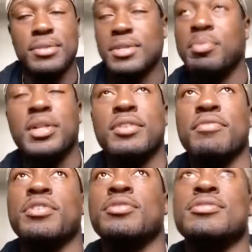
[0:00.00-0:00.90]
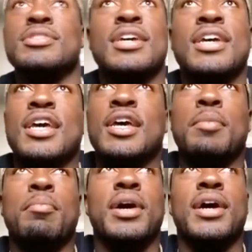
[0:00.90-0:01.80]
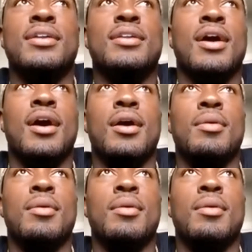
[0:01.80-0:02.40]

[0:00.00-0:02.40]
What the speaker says: I was completely confused. But